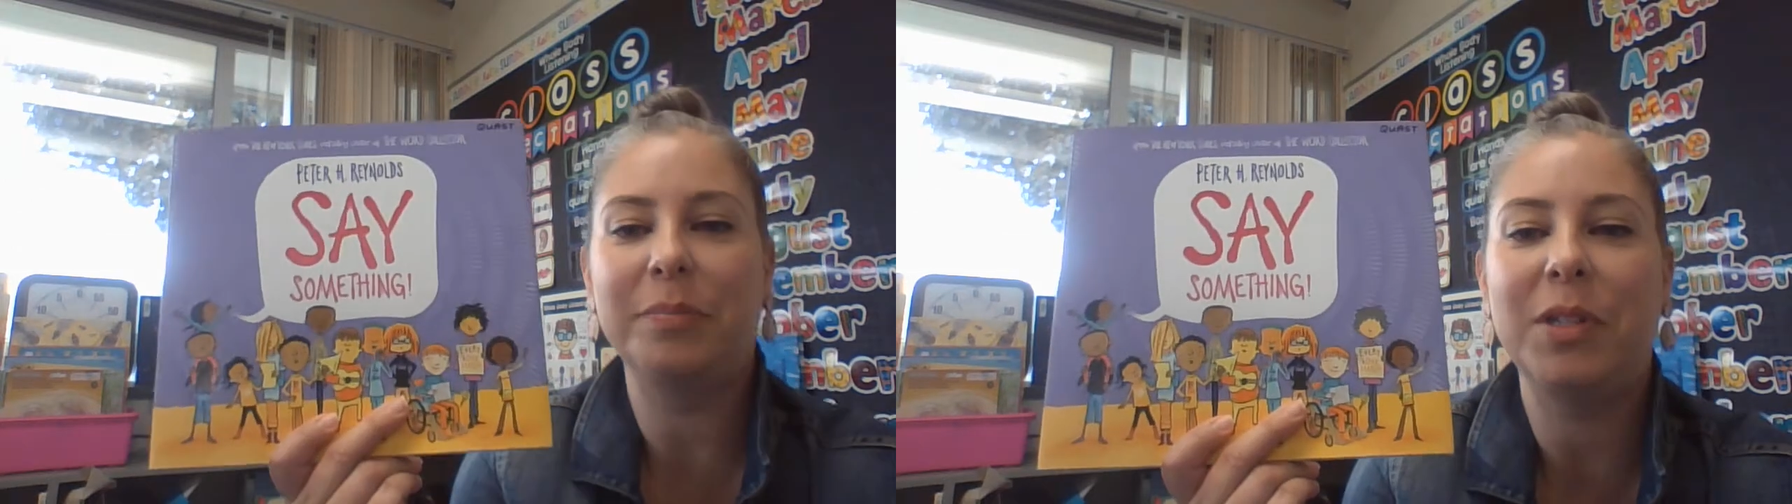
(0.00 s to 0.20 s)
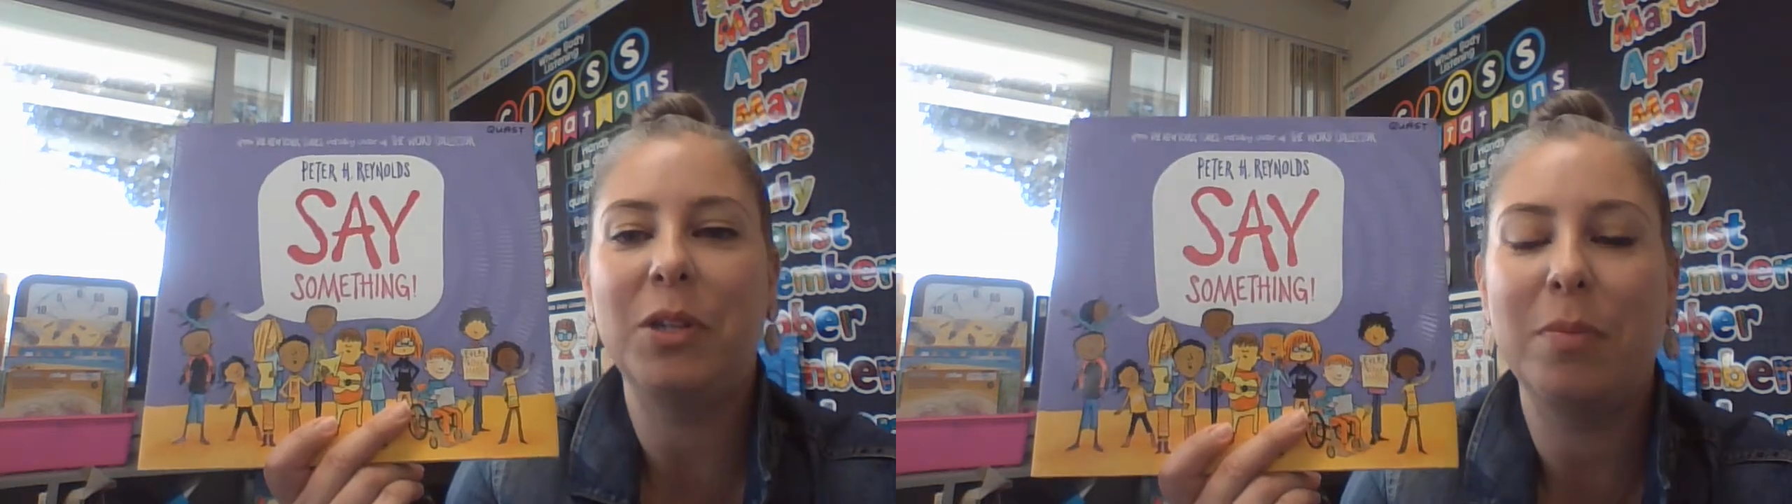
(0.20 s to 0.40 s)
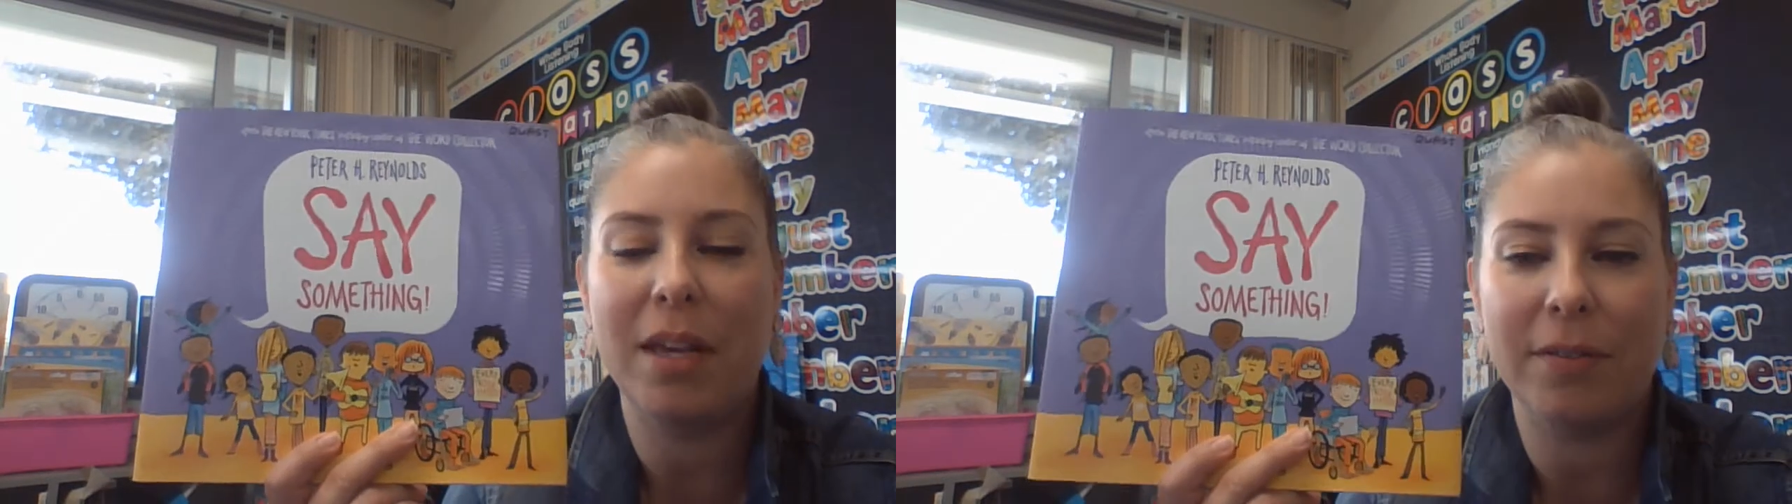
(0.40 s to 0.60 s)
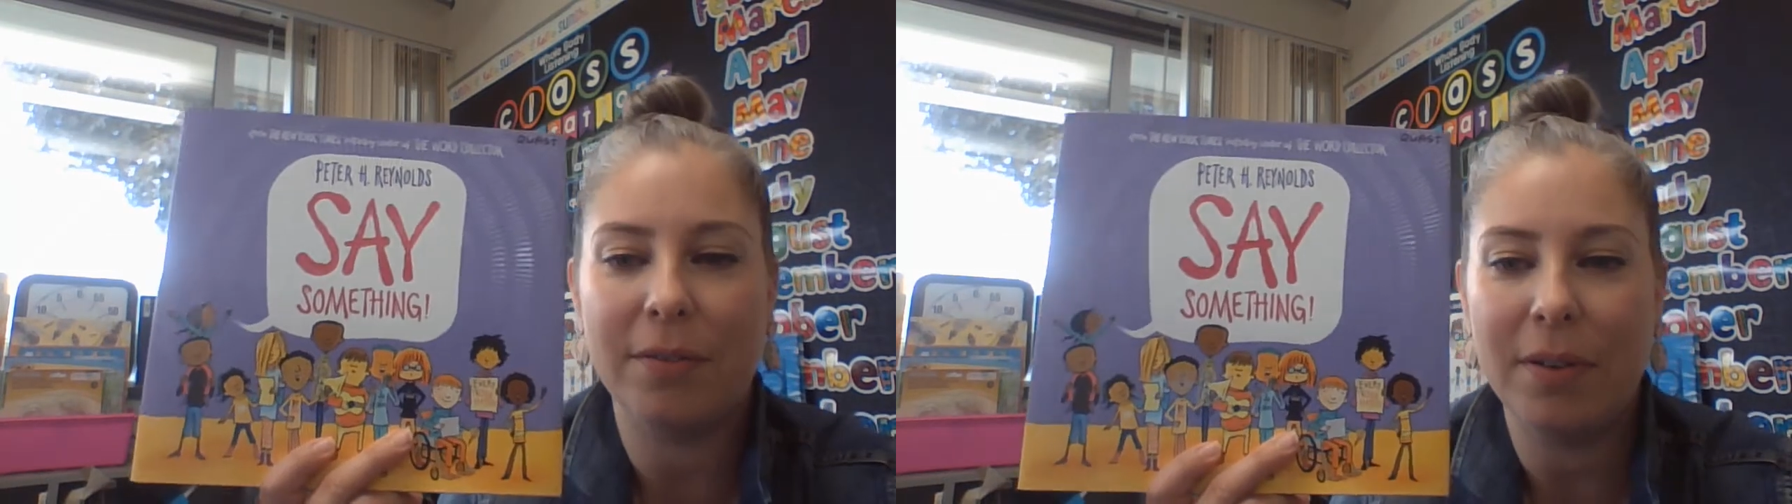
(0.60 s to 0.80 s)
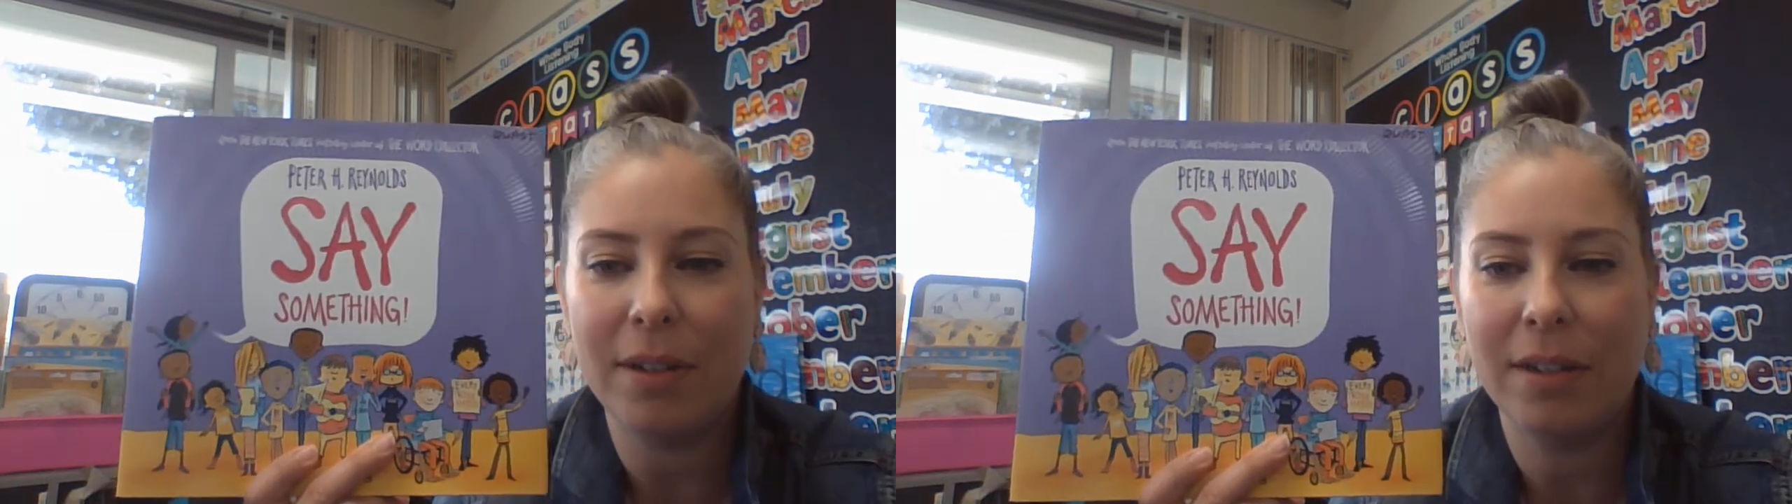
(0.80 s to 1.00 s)
You may have
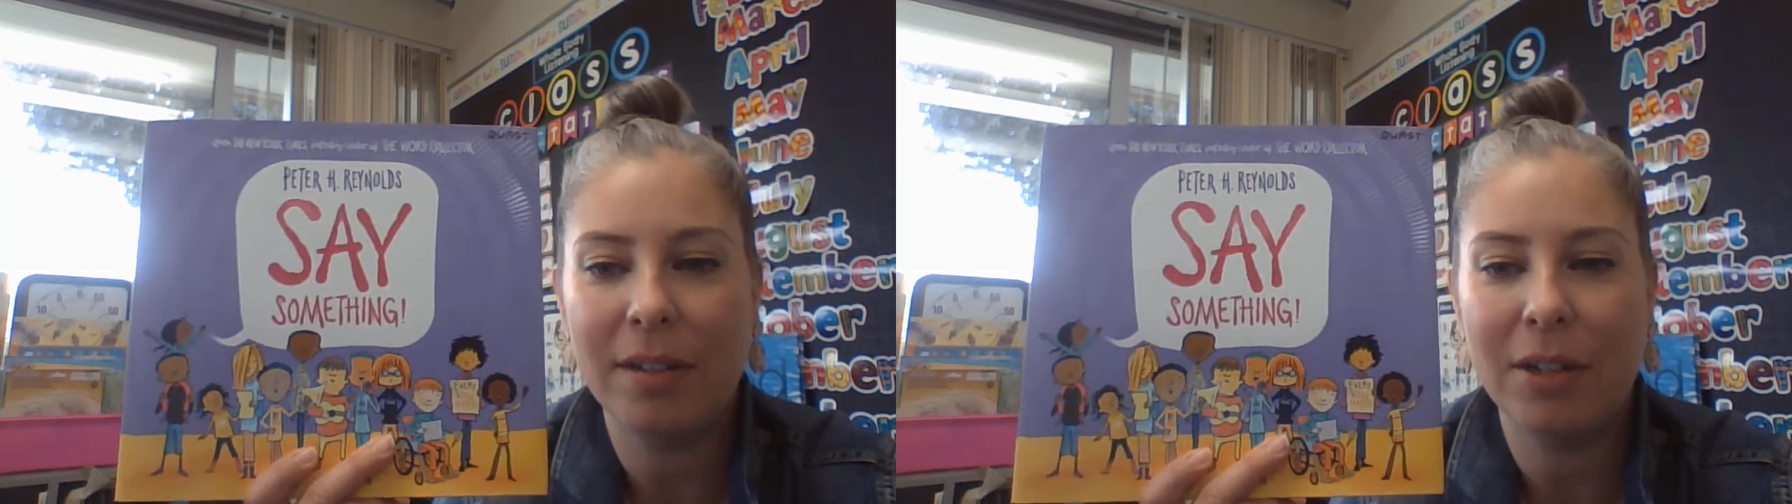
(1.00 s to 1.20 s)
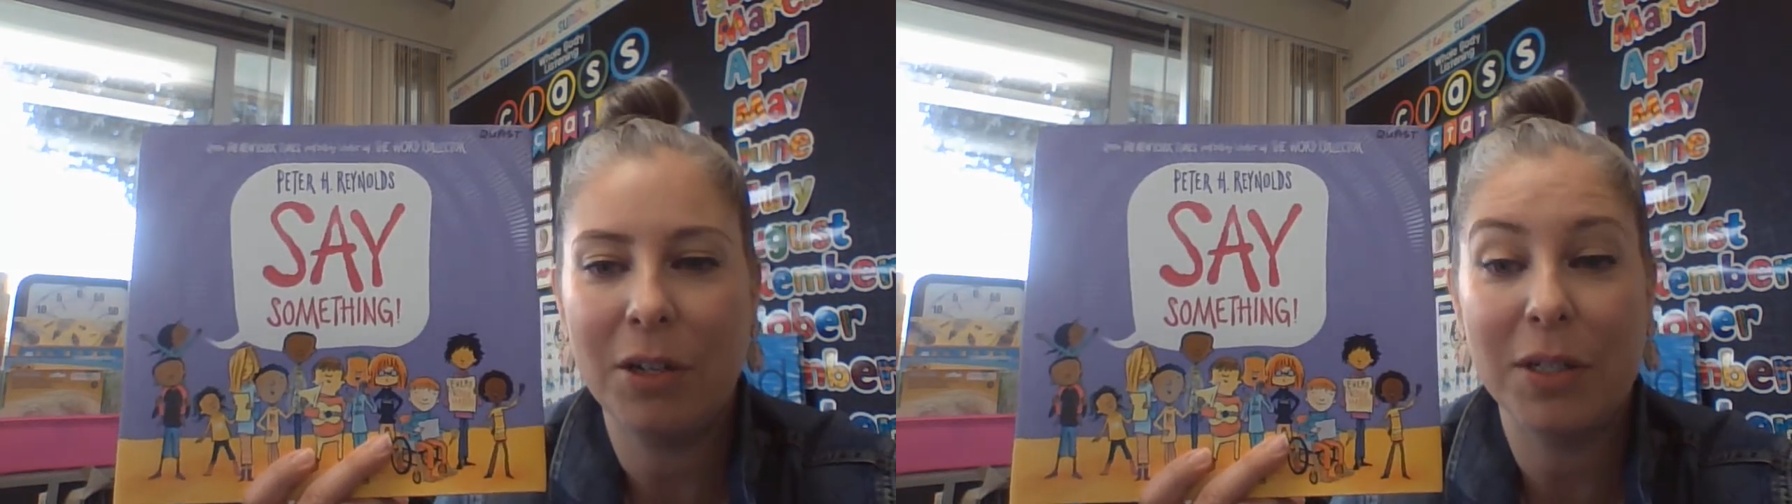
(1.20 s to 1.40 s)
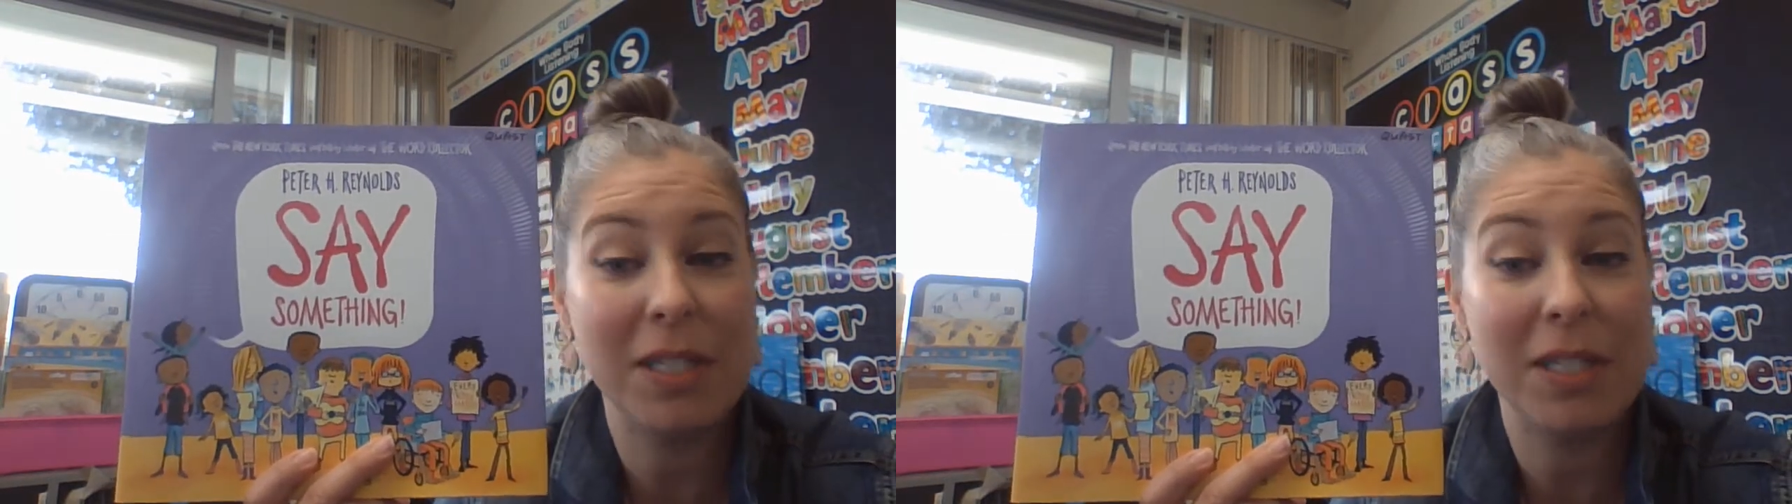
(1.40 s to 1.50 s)
heard